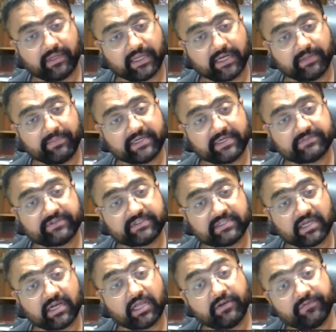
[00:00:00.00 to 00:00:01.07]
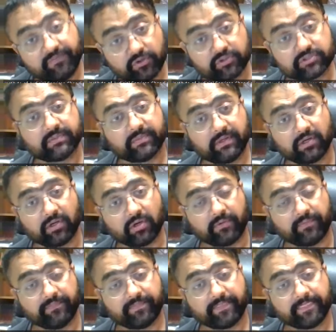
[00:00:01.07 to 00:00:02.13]
agreements which are enforceable
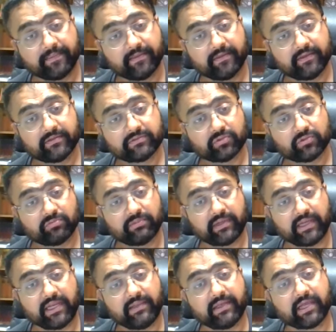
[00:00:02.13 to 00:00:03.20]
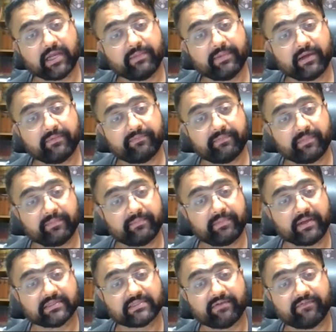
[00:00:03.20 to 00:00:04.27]
law. So any agreement
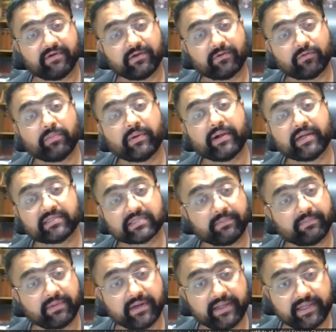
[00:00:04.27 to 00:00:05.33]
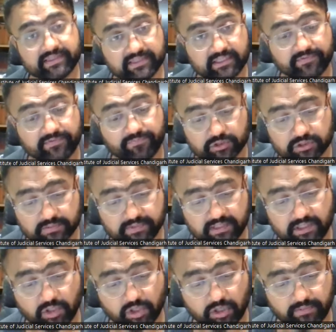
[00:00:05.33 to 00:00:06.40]
by someone to murder somebody, is it
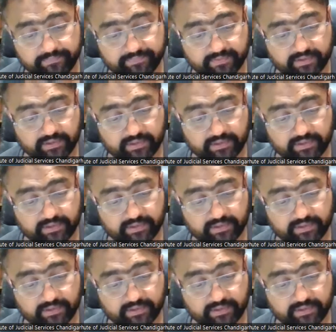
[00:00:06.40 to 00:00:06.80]
enforceable in law?